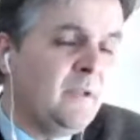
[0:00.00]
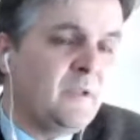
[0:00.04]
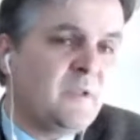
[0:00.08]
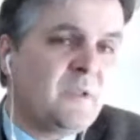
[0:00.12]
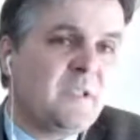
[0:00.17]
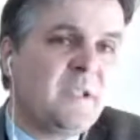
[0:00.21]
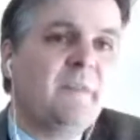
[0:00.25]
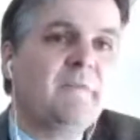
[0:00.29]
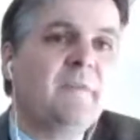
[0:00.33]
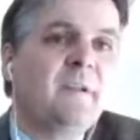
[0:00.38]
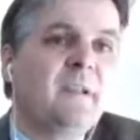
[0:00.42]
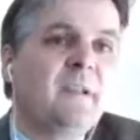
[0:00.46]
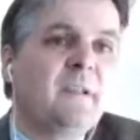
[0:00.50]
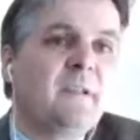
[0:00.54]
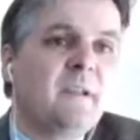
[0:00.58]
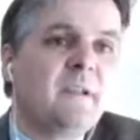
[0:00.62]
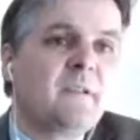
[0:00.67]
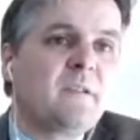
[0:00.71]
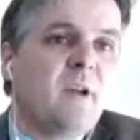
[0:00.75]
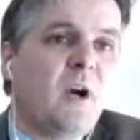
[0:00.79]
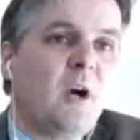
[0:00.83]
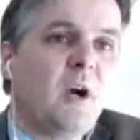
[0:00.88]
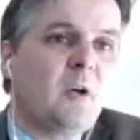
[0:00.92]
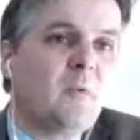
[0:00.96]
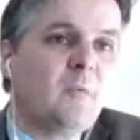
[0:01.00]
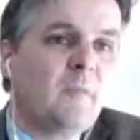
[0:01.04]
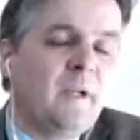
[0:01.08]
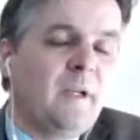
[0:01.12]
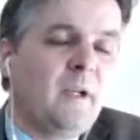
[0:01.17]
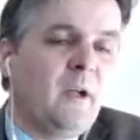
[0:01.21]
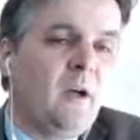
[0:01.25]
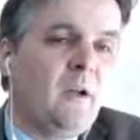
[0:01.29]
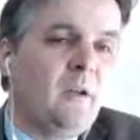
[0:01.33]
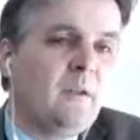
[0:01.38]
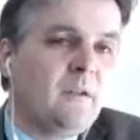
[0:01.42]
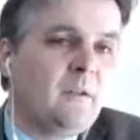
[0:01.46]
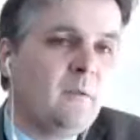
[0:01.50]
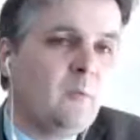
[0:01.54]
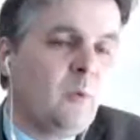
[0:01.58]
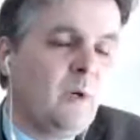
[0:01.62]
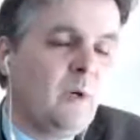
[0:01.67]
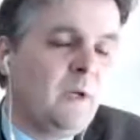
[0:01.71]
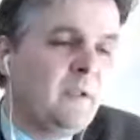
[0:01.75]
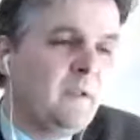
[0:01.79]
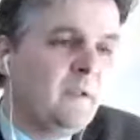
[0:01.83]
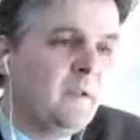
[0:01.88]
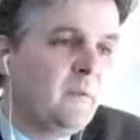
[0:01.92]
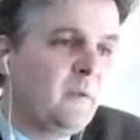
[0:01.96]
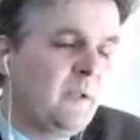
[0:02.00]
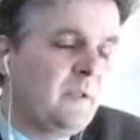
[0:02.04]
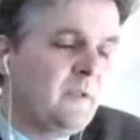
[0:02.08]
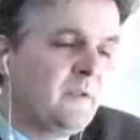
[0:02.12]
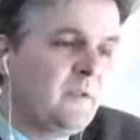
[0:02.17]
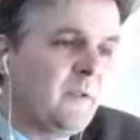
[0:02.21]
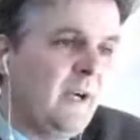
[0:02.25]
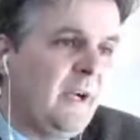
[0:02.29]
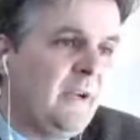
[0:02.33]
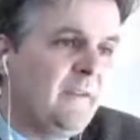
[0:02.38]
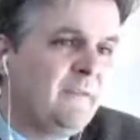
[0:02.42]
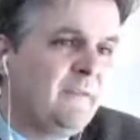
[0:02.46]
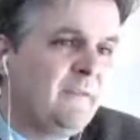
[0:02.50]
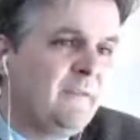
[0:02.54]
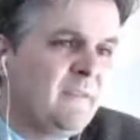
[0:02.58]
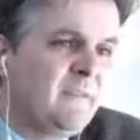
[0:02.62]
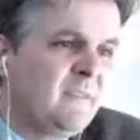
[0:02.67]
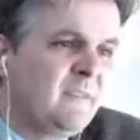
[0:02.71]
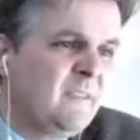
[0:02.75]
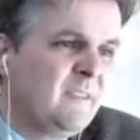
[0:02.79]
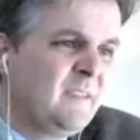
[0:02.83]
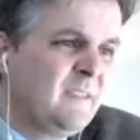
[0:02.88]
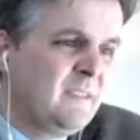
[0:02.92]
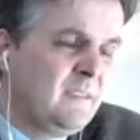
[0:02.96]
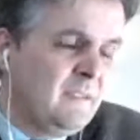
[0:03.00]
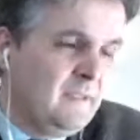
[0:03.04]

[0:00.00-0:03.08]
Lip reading: Are you saving this document on OneDrive?